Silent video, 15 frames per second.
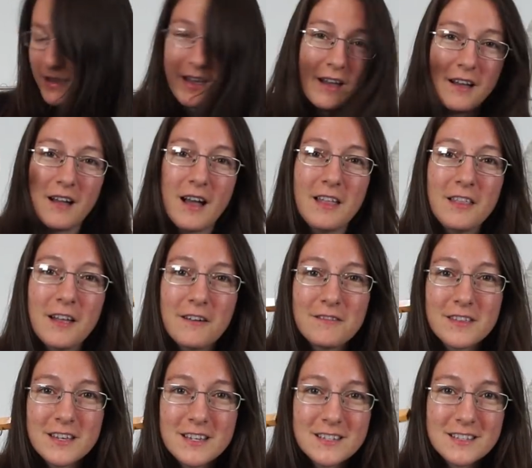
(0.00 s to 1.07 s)
yeah, I love
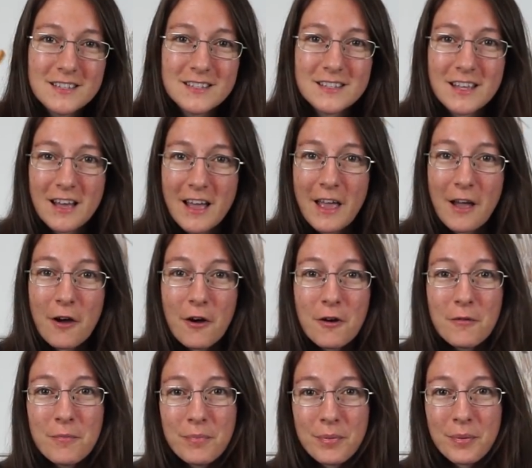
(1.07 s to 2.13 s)
this. I
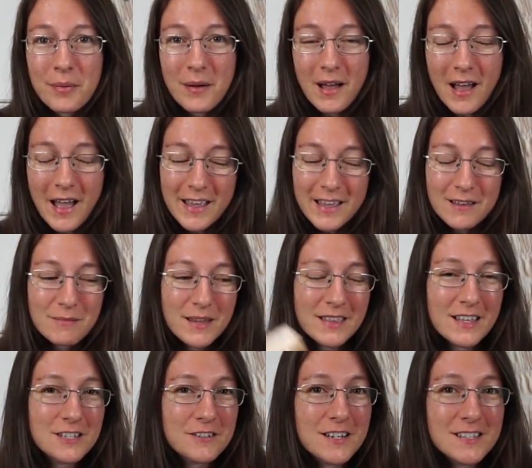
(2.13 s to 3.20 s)
hope I can make
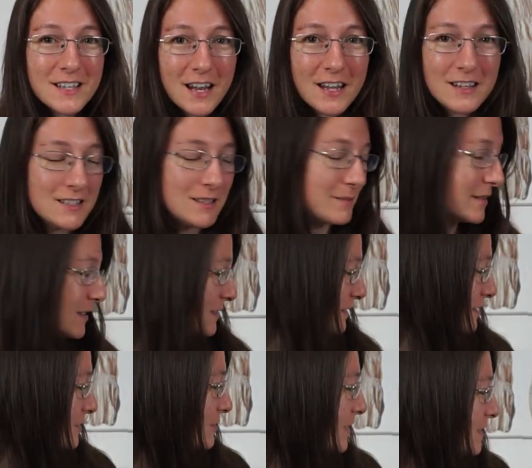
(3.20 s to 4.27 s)
that dress out of this because
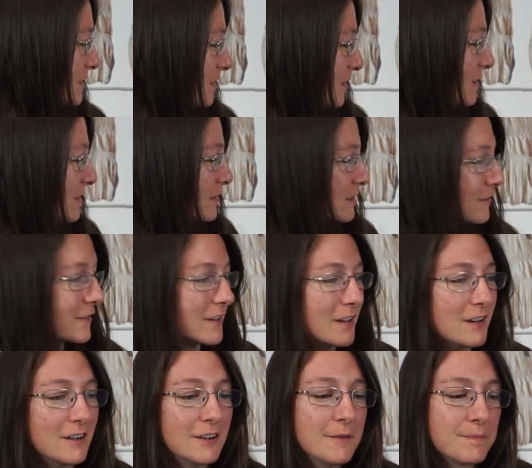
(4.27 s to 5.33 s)
the dress calls
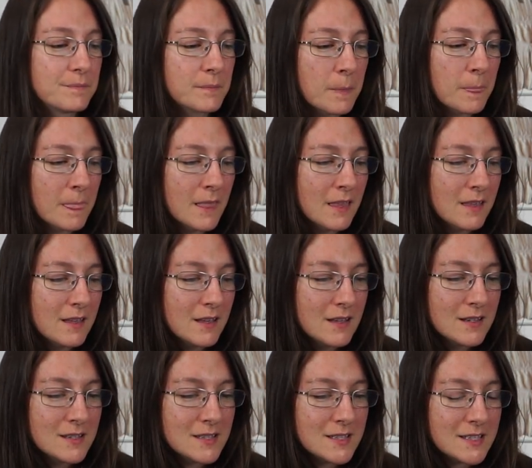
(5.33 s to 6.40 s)
for
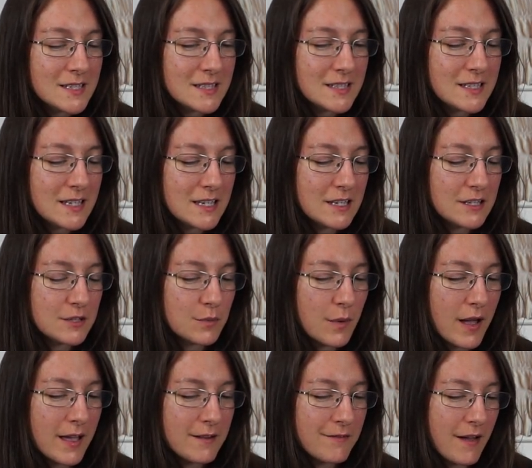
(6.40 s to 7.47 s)
60 inch
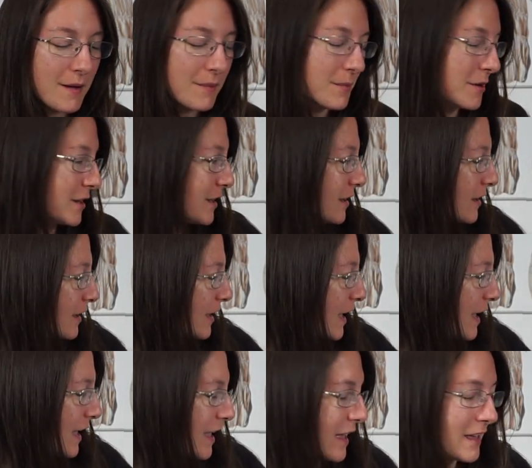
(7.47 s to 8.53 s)
wide fabric,
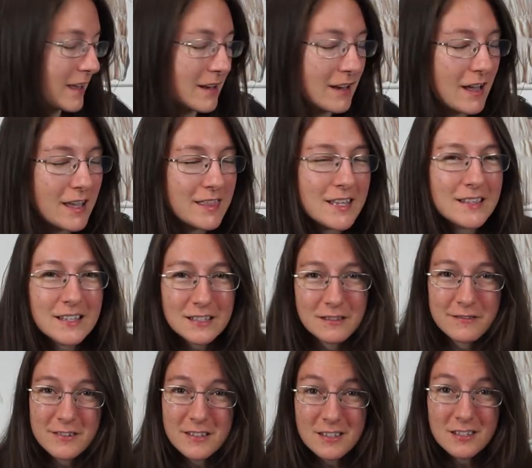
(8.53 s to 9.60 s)
and I think that's
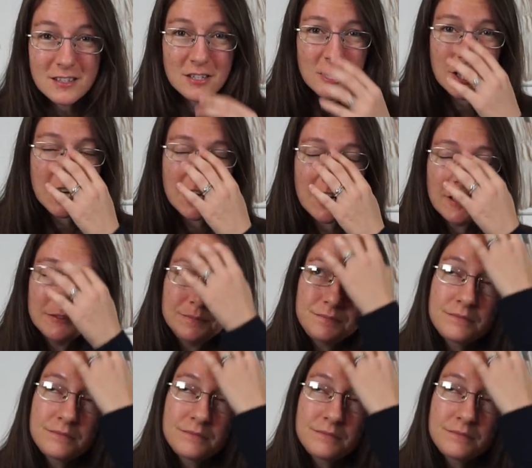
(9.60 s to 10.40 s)
for the skirt.